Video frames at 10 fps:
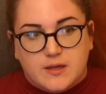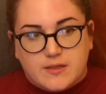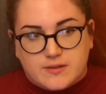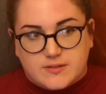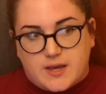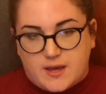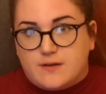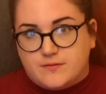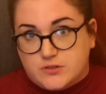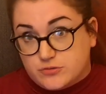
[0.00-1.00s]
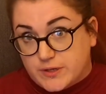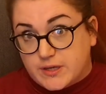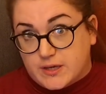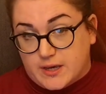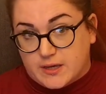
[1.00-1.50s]
the day after
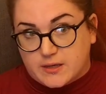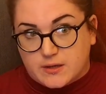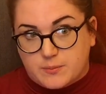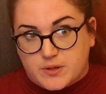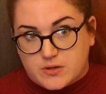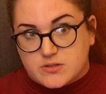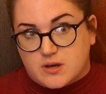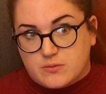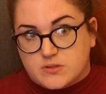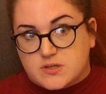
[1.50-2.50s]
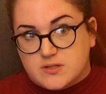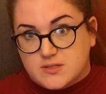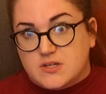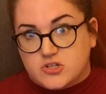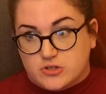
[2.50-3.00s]
drinking, because I was
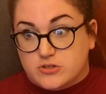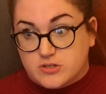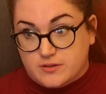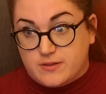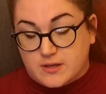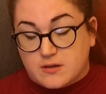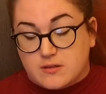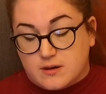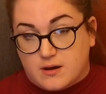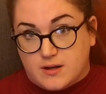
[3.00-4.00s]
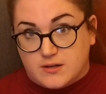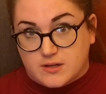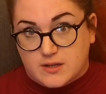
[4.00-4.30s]
conditioned to think that I'd